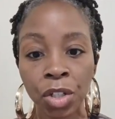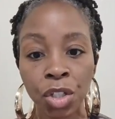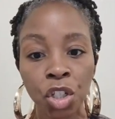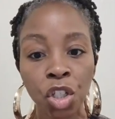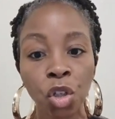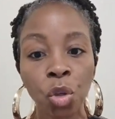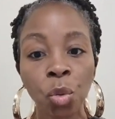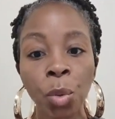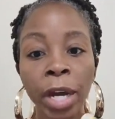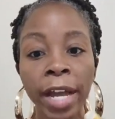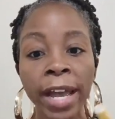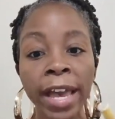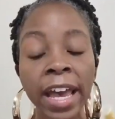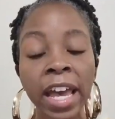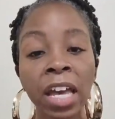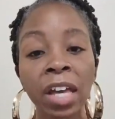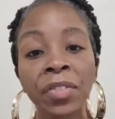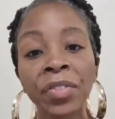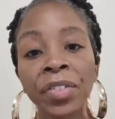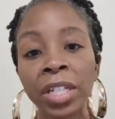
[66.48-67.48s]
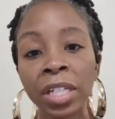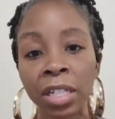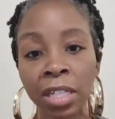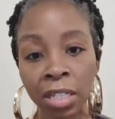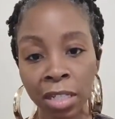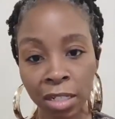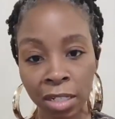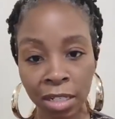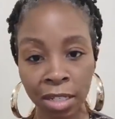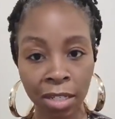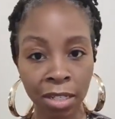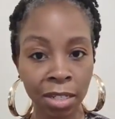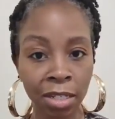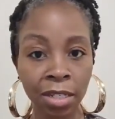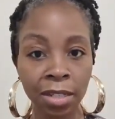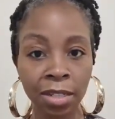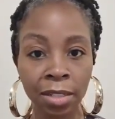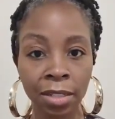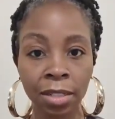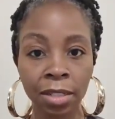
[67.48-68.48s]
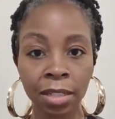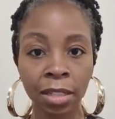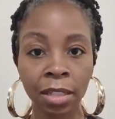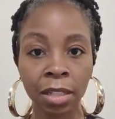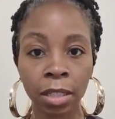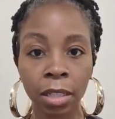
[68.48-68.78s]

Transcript: to whatever it is